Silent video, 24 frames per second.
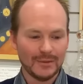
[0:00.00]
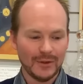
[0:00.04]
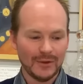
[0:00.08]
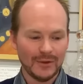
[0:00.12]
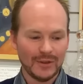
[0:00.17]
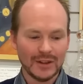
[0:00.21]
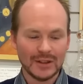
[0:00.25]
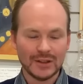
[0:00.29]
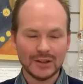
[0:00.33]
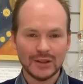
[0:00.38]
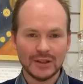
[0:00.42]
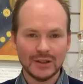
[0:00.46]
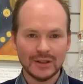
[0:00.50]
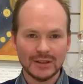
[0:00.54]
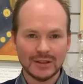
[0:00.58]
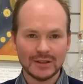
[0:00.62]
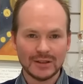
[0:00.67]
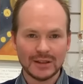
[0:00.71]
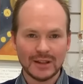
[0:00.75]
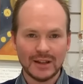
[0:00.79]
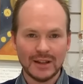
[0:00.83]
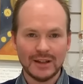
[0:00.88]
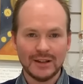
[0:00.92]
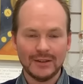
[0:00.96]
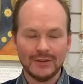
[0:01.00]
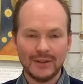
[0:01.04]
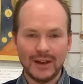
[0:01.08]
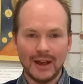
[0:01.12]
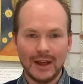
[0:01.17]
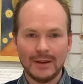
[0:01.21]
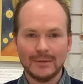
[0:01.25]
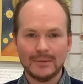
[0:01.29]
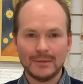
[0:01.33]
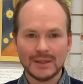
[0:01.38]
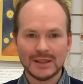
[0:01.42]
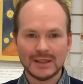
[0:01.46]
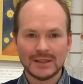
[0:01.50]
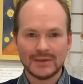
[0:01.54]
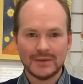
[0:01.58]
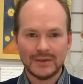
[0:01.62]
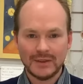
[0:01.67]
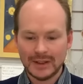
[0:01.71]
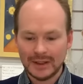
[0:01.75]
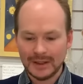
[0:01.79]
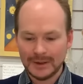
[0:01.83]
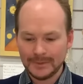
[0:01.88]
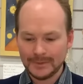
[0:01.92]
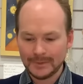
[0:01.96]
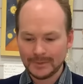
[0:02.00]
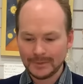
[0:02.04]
of the church kind of atmosphere.